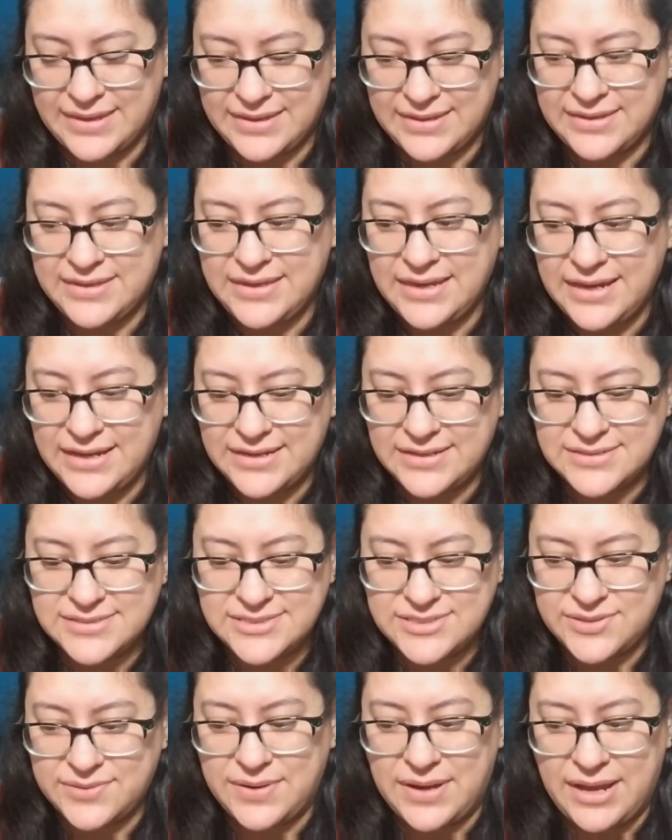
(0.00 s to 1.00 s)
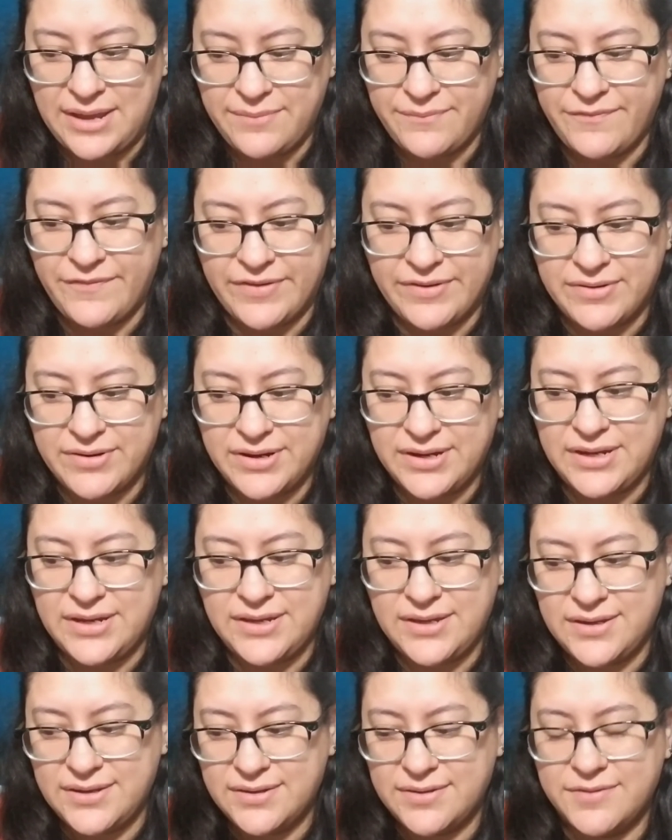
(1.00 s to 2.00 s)
yeah, so I'm
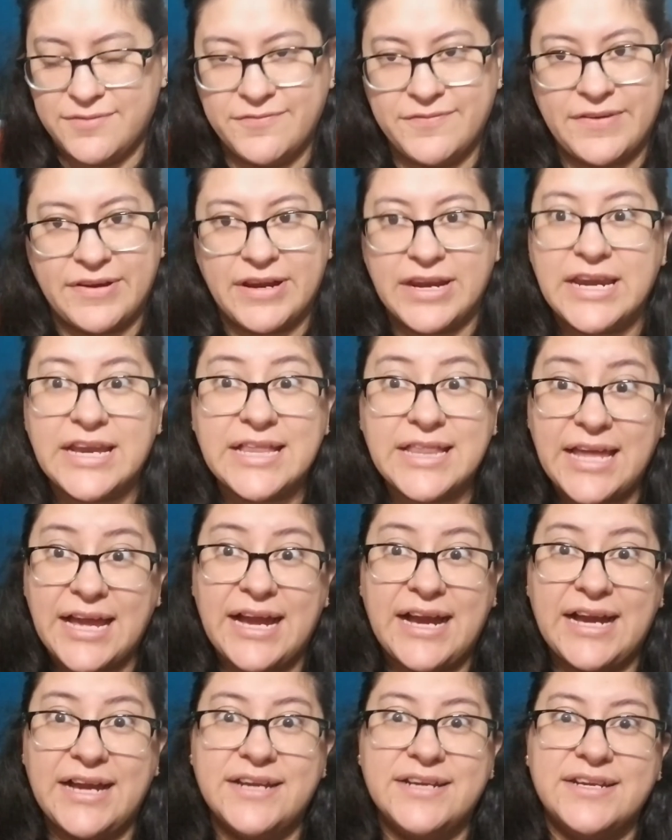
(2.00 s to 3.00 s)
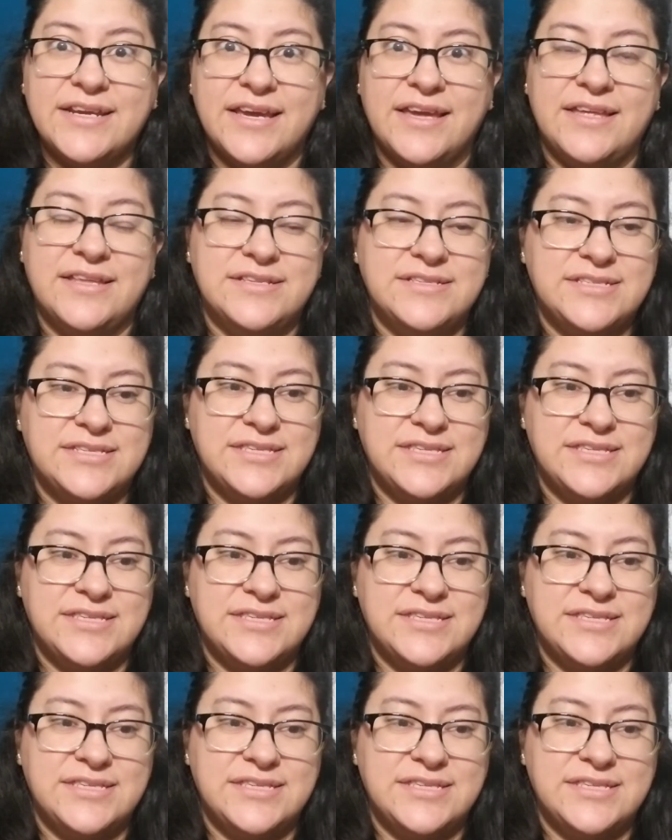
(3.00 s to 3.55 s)
very, very glad and